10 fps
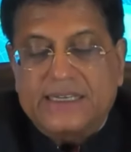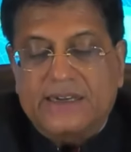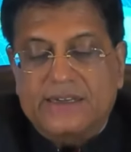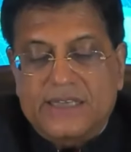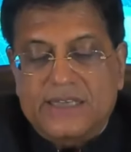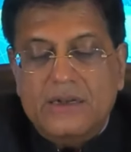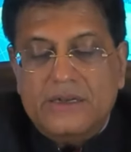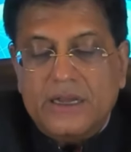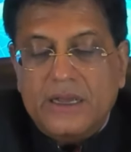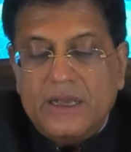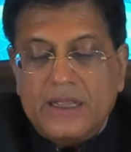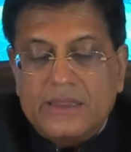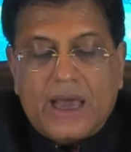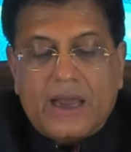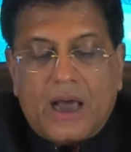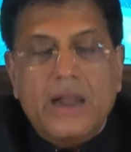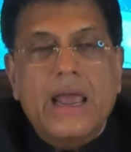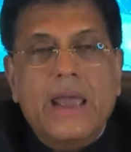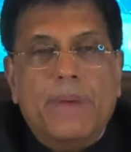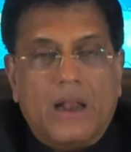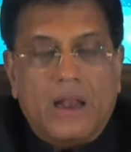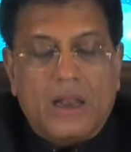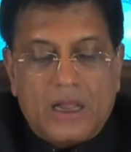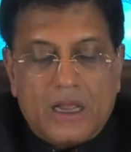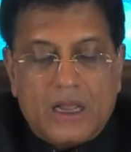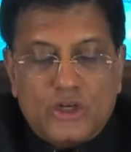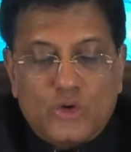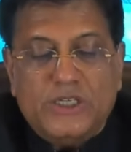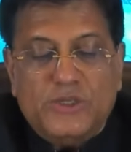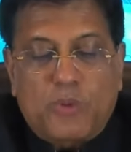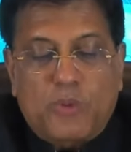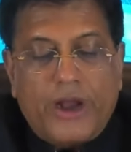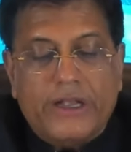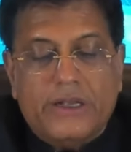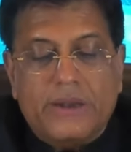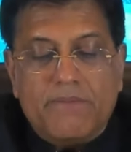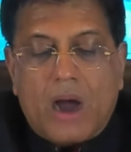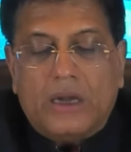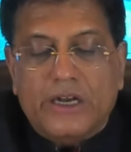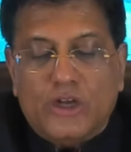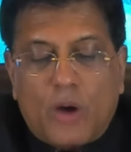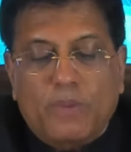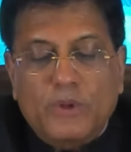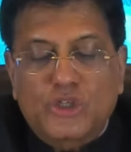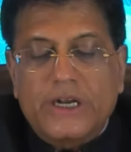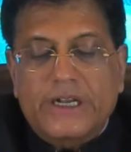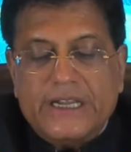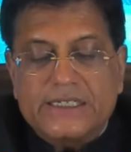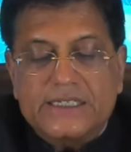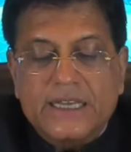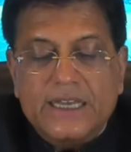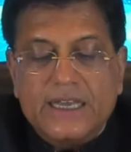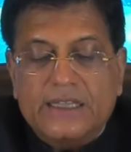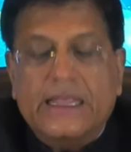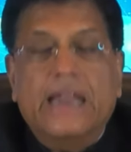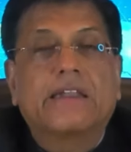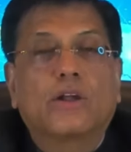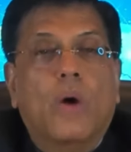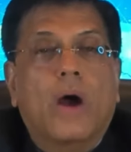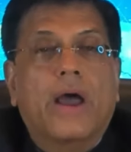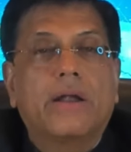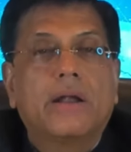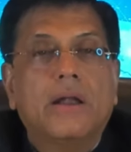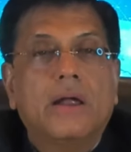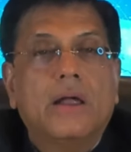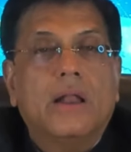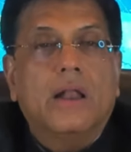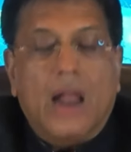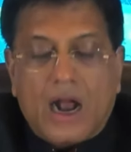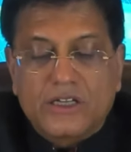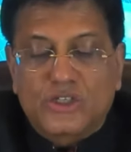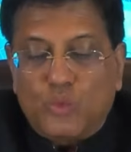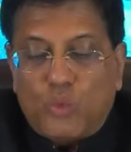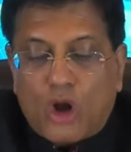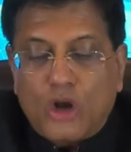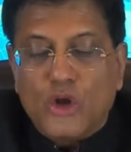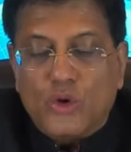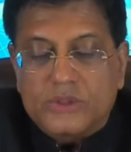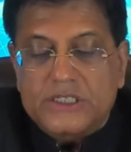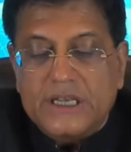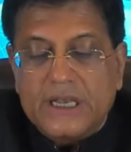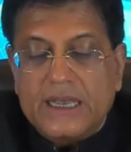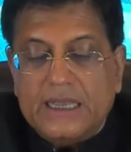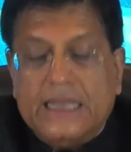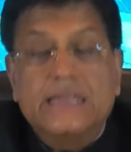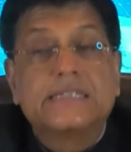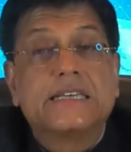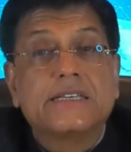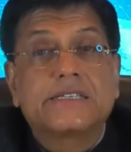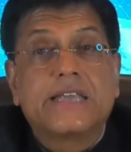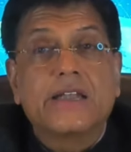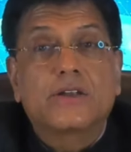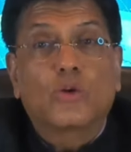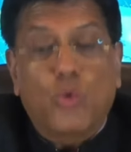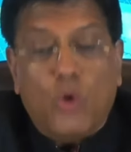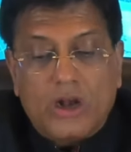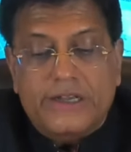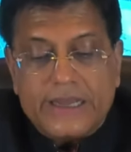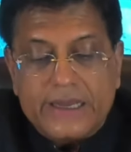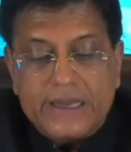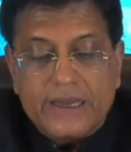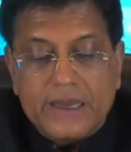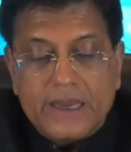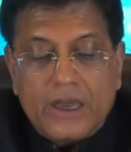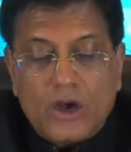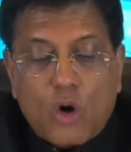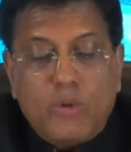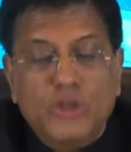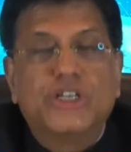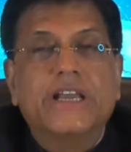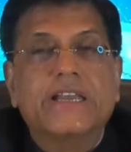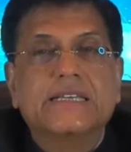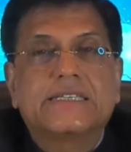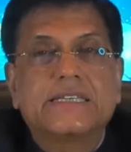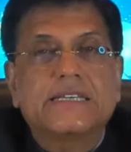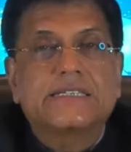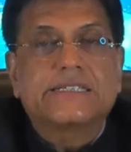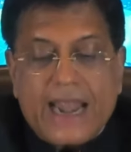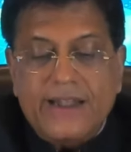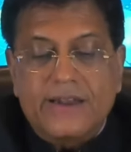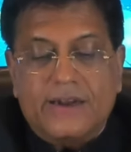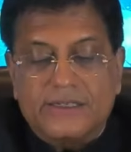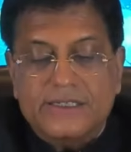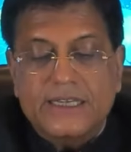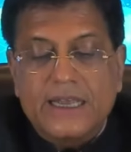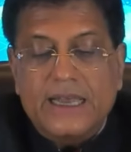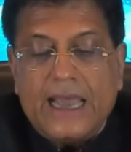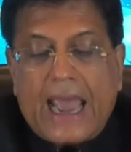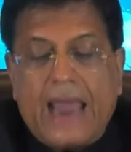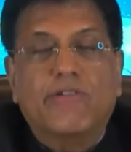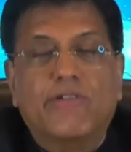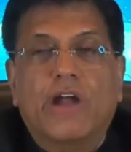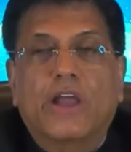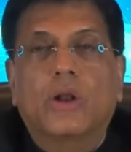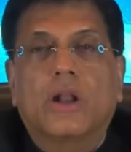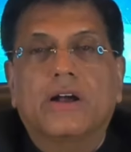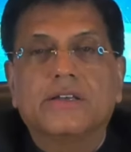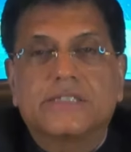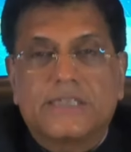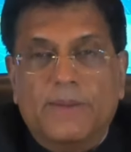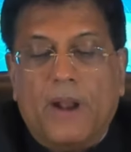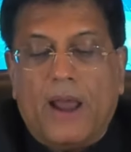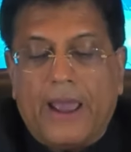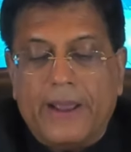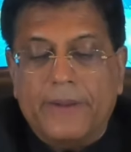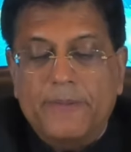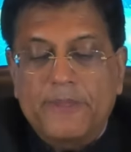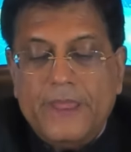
As a result, they are unable to exploit market opportunities that require large volumes, consistent quality, homogeneous standards, and regular supply.